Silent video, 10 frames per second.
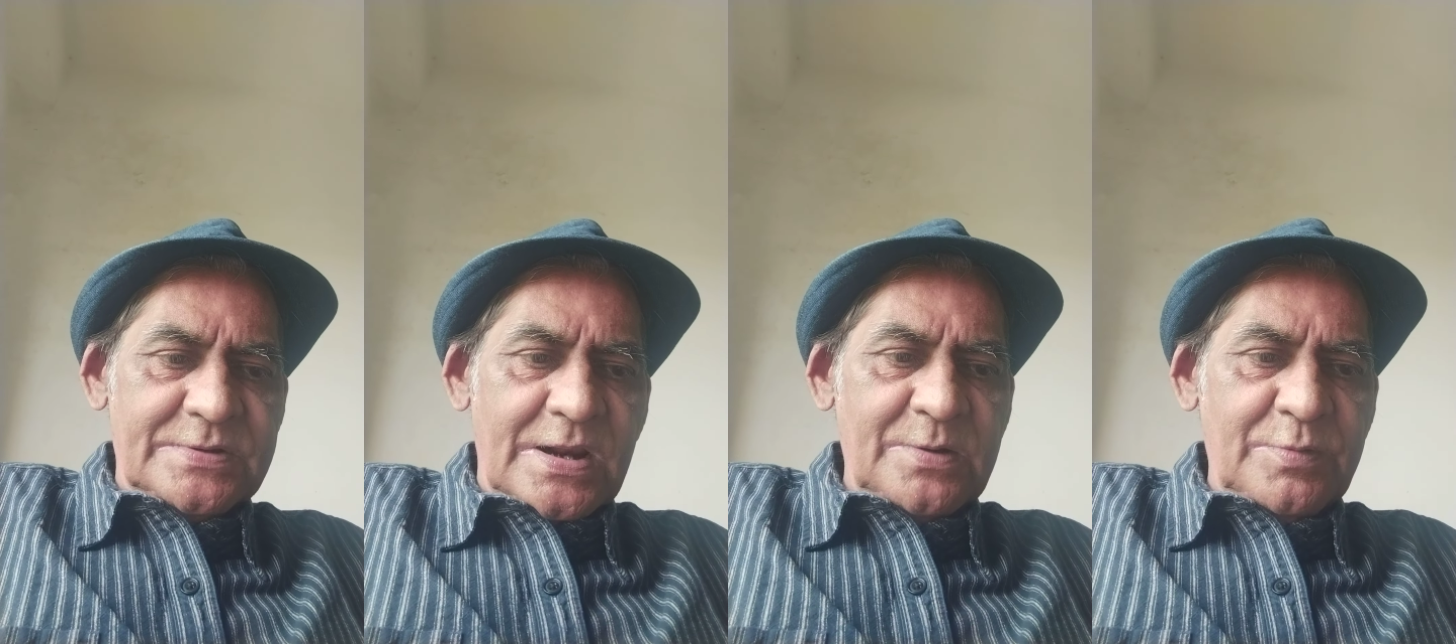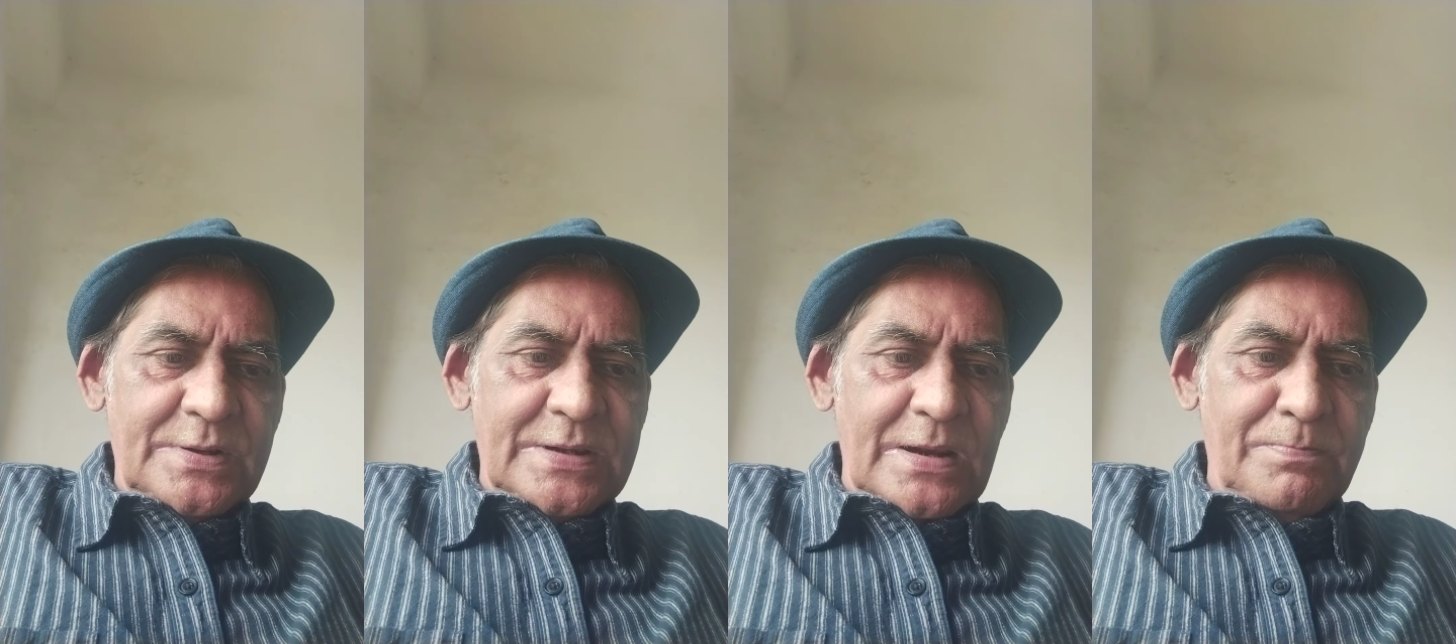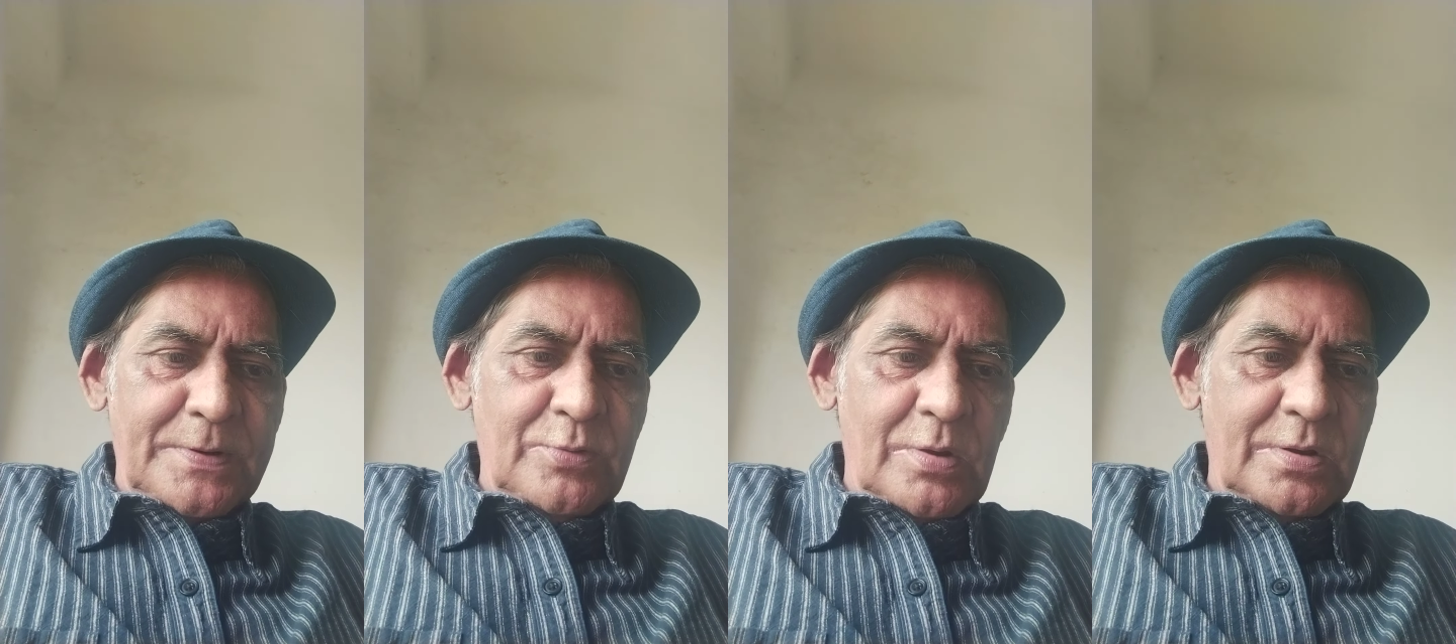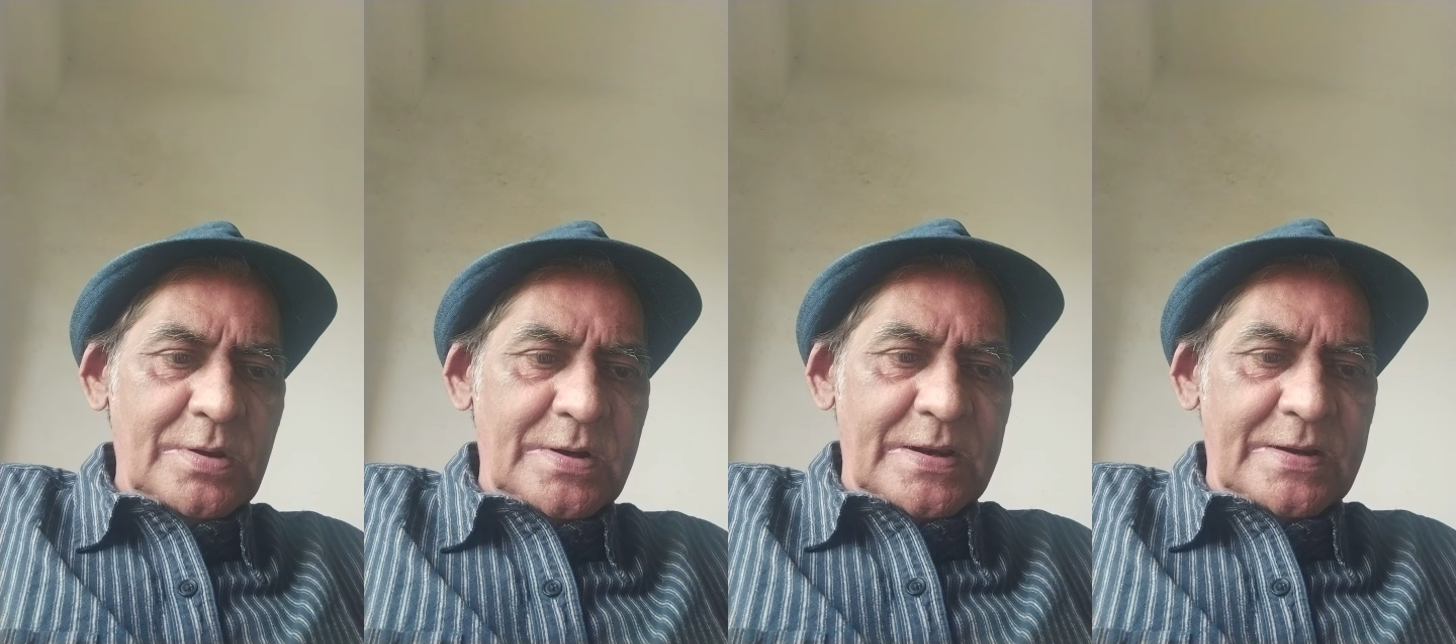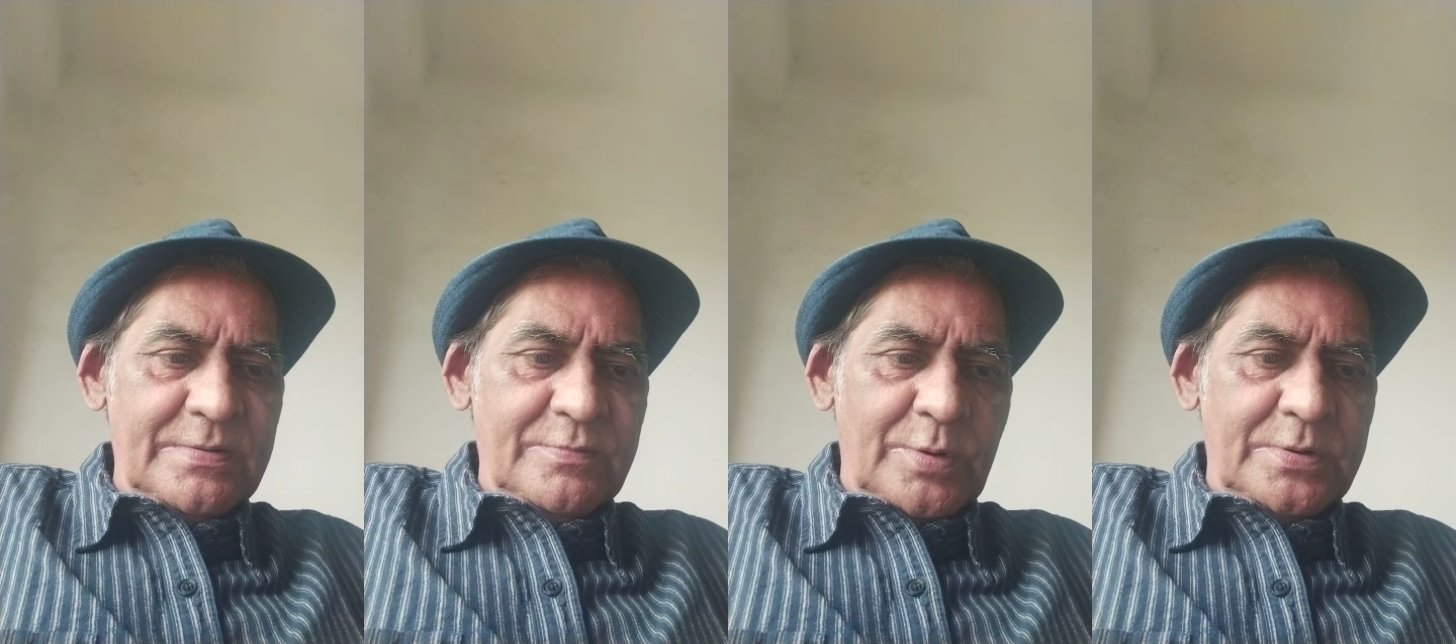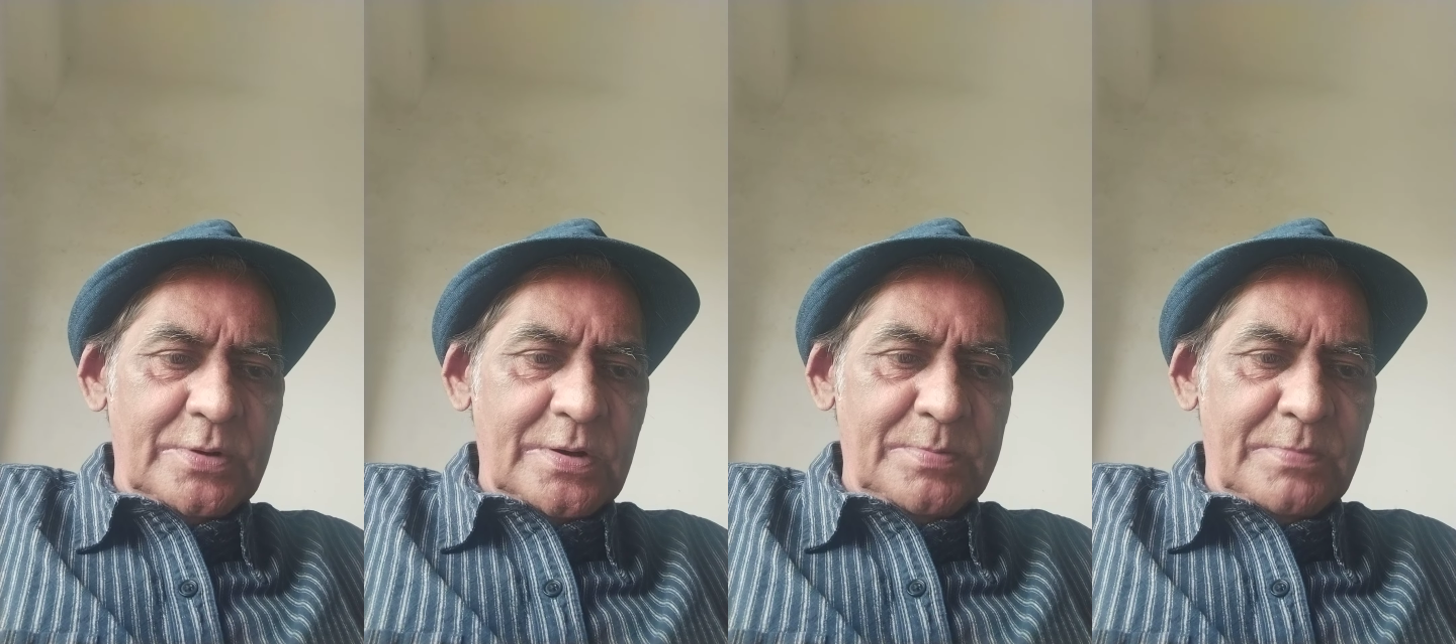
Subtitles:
run with Elpenor and whatnot,